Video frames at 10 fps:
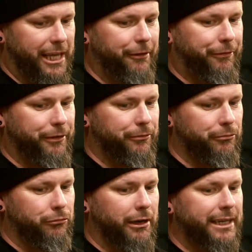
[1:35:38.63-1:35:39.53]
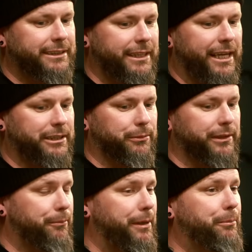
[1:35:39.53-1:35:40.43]
if it resonates
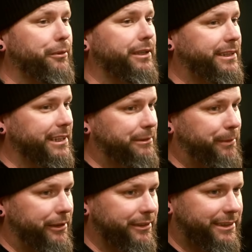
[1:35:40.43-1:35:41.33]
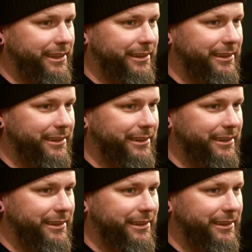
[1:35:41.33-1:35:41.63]
with the people that's experienced it.